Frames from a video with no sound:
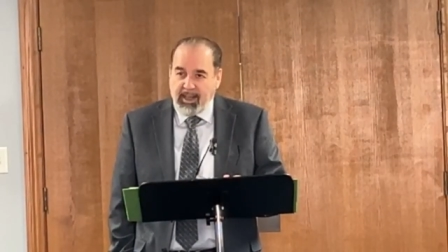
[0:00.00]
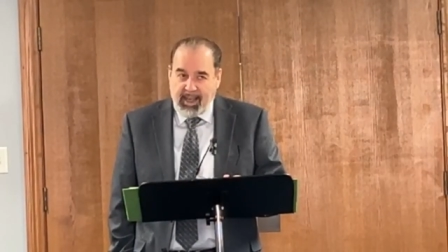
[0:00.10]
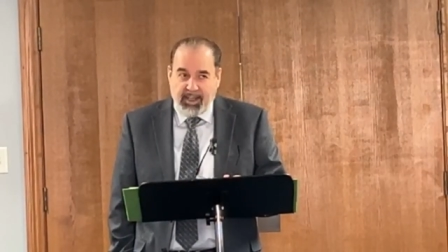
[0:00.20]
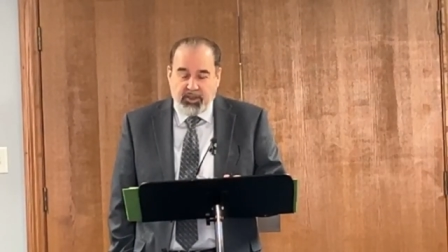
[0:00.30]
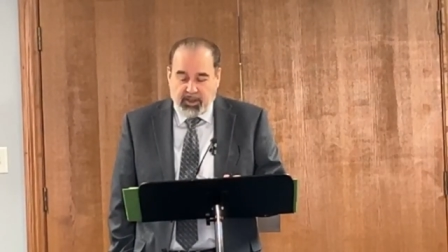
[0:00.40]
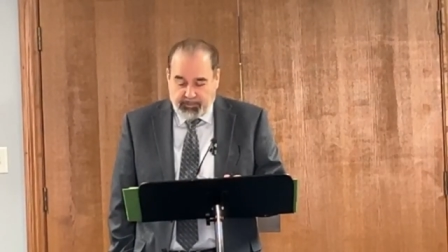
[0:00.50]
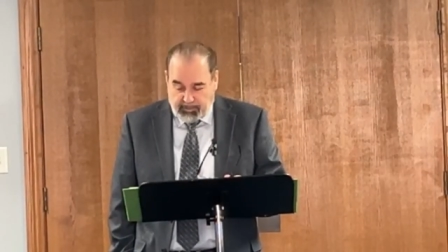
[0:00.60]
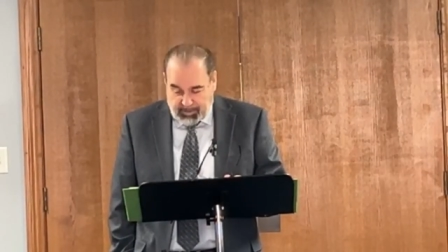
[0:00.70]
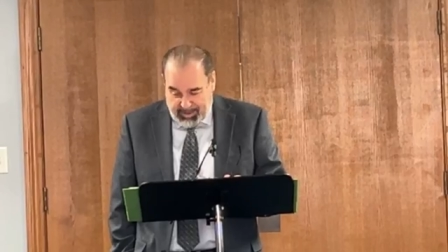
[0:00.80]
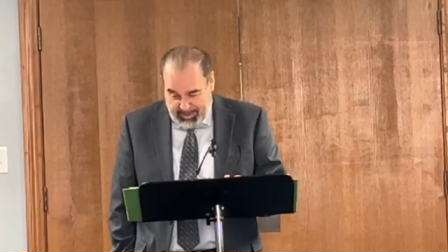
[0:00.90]
An angel
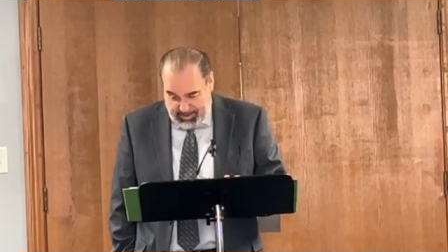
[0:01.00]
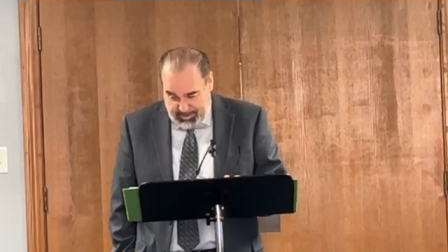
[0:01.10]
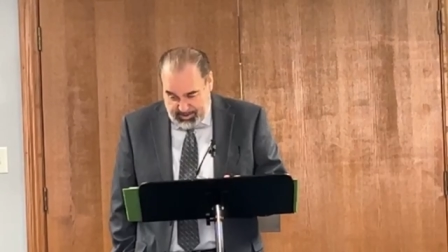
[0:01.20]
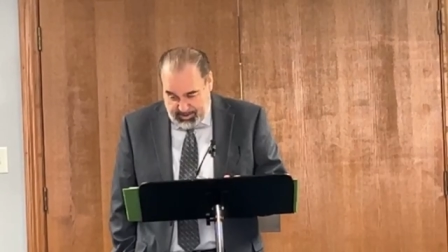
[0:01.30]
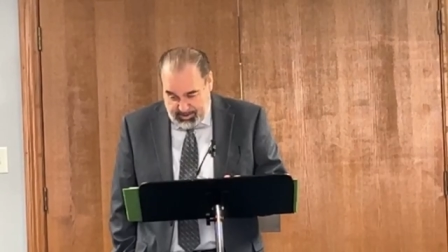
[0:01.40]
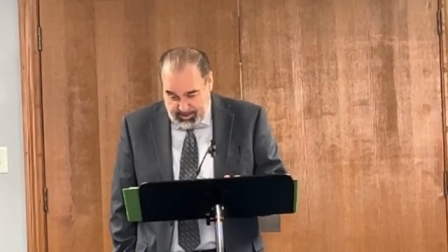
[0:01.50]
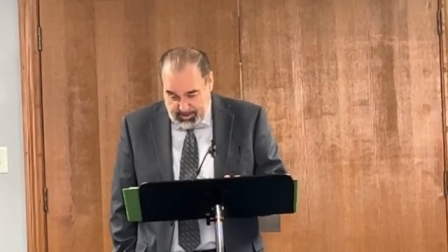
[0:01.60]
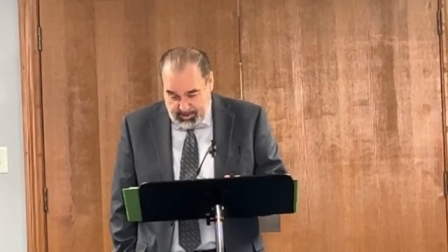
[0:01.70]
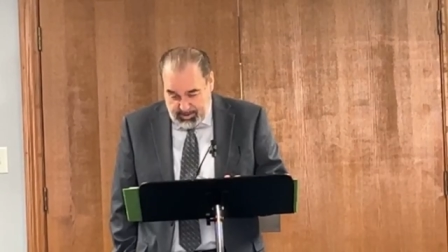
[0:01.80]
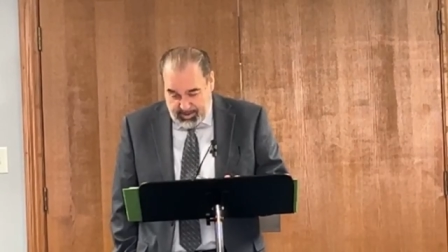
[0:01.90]
of light.
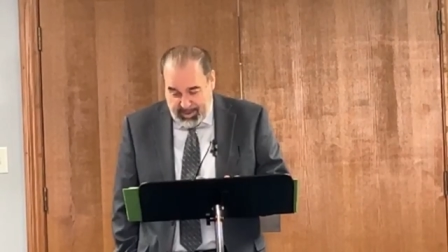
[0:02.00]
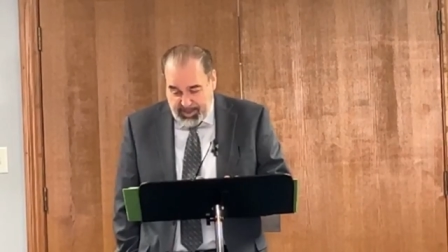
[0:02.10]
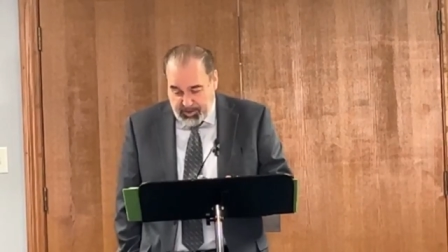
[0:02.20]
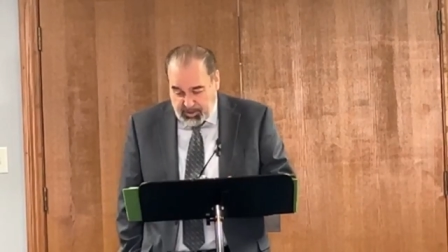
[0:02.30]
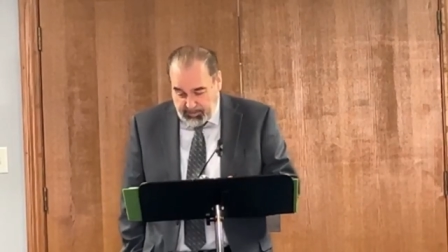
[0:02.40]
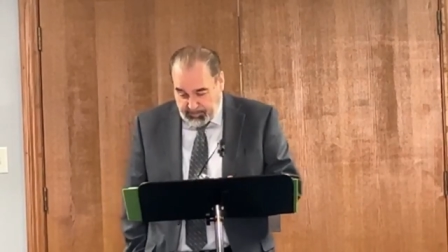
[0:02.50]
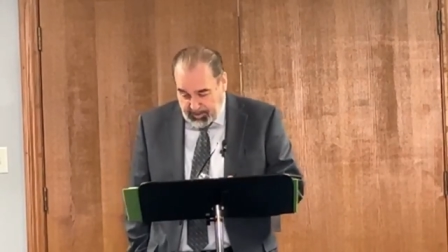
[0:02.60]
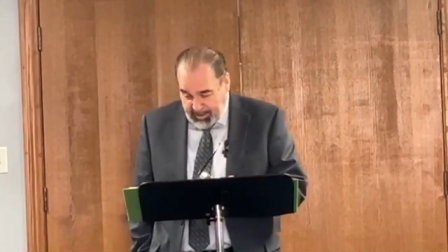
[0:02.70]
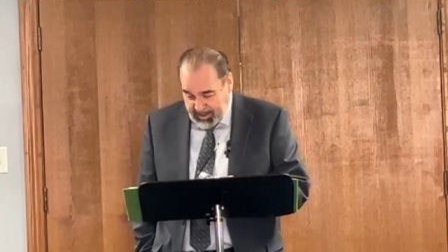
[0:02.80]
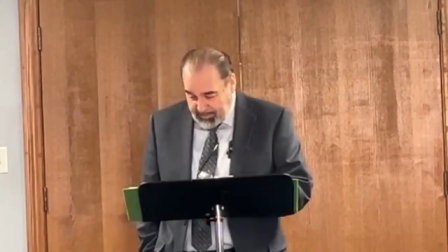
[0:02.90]
An angel
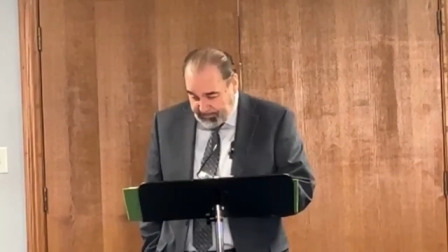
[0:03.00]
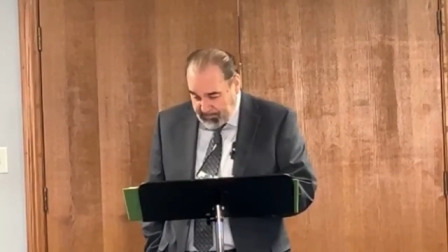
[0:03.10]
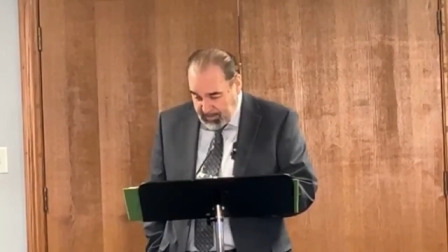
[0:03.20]
of light.